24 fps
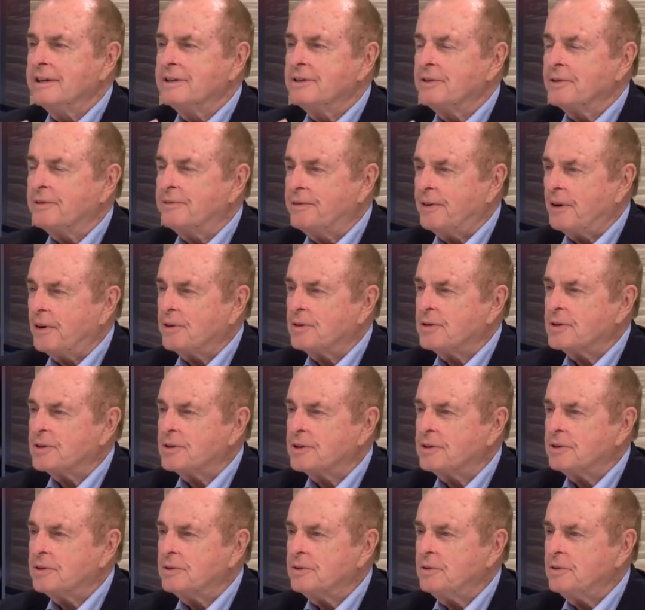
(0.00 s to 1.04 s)
to folks
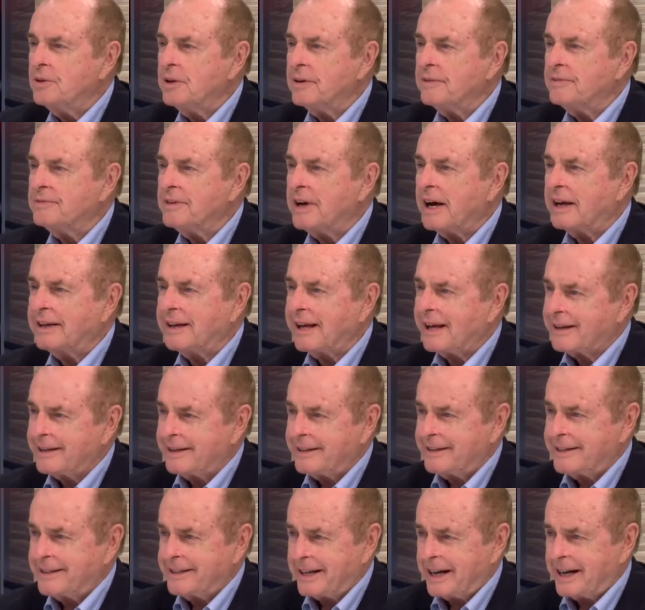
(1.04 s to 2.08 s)
who have not had
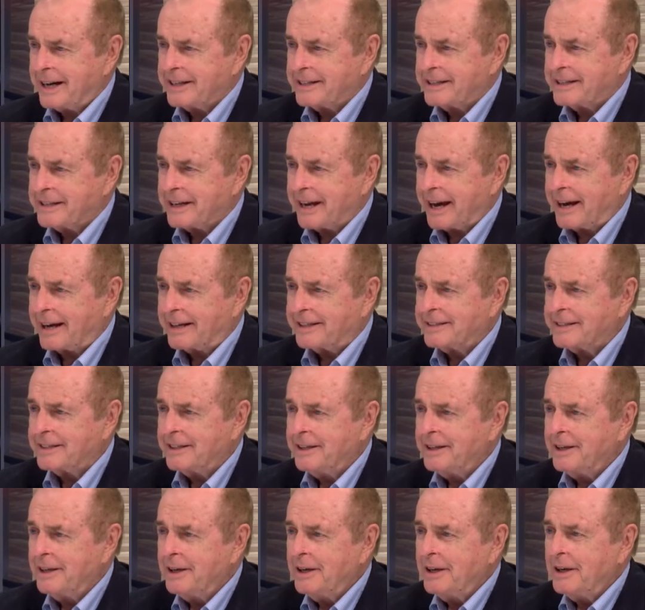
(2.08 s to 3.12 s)
any contact
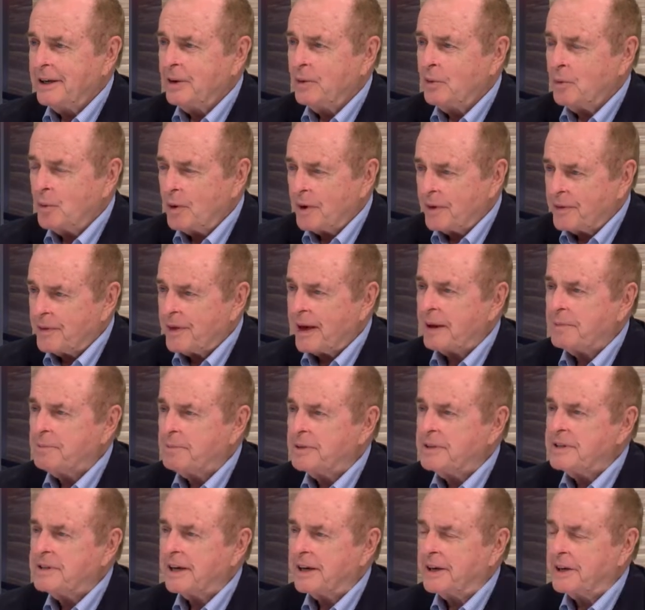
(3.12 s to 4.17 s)
with that
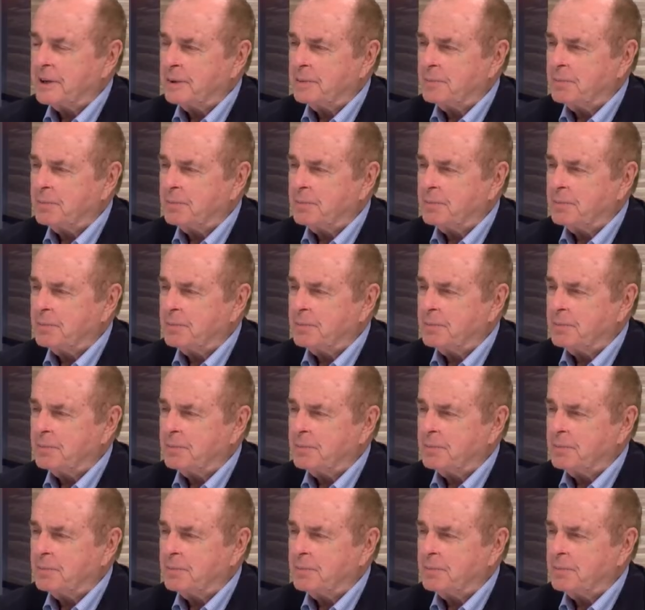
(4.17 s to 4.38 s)
particular